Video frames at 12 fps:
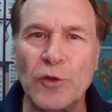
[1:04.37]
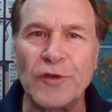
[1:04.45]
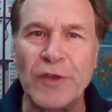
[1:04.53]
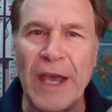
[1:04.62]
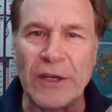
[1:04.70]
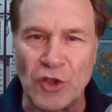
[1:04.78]

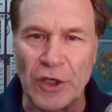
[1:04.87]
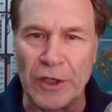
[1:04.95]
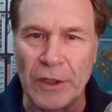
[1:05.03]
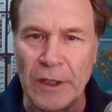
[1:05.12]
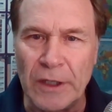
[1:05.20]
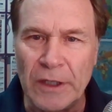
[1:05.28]

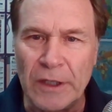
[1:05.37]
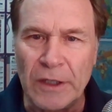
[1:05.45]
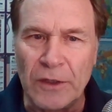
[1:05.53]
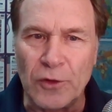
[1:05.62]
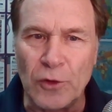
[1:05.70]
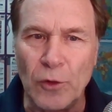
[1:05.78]
session
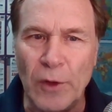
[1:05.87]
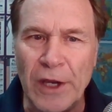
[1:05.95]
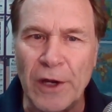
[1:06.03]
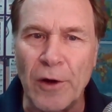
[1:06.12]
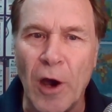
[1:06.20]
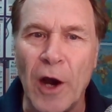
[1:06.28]
to
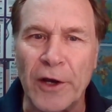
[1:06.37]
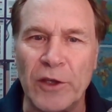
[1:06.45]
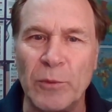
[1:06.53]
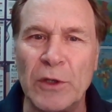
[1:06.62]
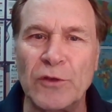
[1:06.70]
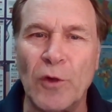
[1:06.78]
hear
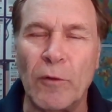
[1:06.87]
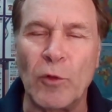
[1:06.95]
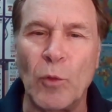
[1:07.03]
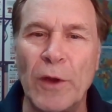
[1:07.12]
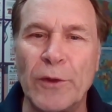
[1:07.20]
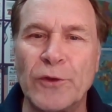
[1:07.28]
arguments over
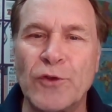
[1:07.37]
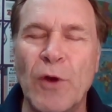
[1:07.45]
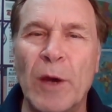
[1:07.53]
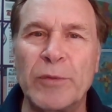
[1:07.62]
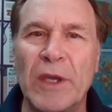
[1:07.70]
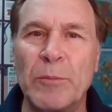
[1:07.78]
whether
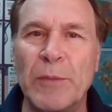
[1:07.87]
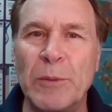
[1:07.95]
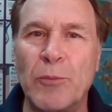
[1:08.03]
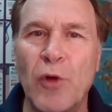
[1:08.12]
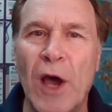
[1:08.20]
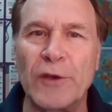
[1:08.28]
Trump can be
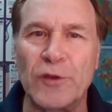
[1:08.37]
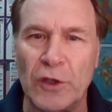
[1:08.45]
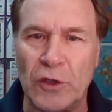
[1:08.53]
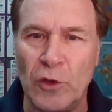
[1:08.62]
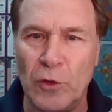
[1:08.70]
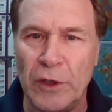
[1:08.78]

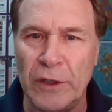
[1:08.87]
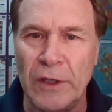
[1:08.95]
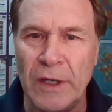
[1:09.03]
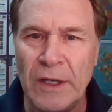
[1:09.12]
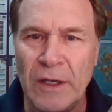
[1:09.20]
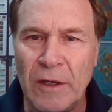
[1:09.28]
prosecuted
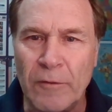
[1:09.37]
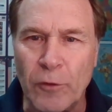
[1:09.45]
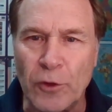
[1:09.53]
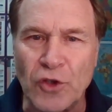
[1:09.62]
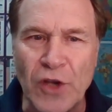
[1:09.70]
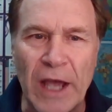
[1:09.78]

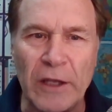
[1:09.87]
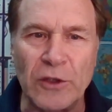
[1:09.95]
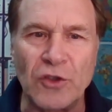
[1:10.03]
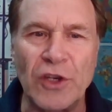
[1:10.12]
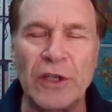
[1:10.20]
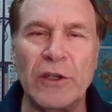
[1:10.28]
for
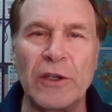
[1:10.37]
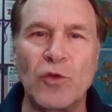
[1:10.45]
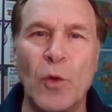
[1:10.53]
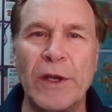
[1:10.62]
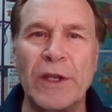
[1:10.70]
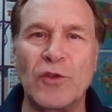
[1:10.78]
challenging the
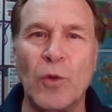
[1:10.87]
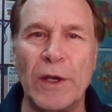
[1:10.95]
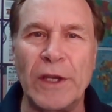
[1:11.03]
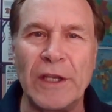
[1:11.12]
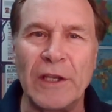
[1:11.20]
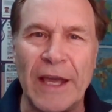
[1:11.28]

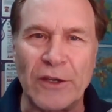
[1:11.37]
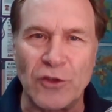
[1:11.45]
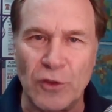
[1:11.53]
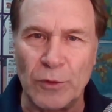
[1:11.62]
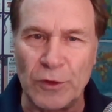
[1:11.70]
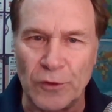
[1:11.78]
2020
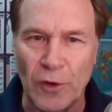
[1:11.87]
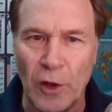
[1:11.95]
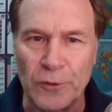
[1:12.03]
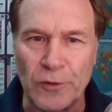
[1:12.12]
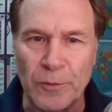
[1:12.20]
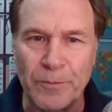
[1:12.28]
election
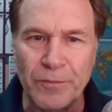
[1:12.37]
results.